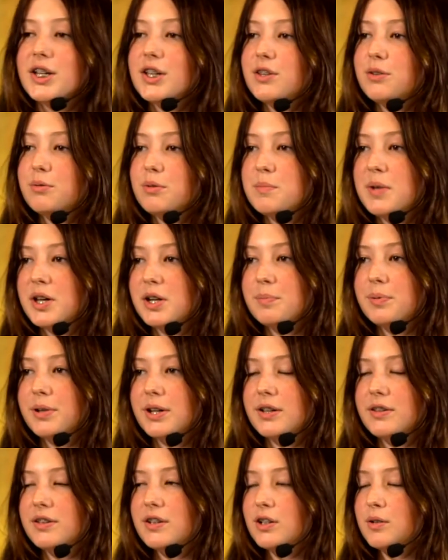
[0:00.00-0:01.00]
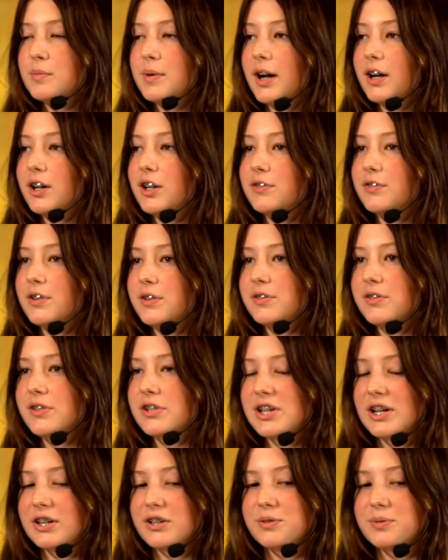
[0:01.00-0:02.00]
So we made a plan to go back on our phones
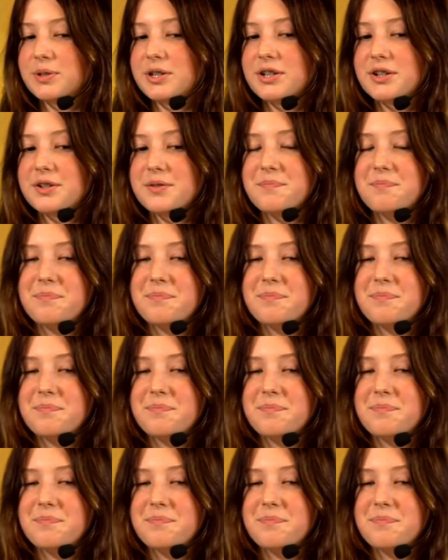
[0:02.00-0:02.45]
the next week.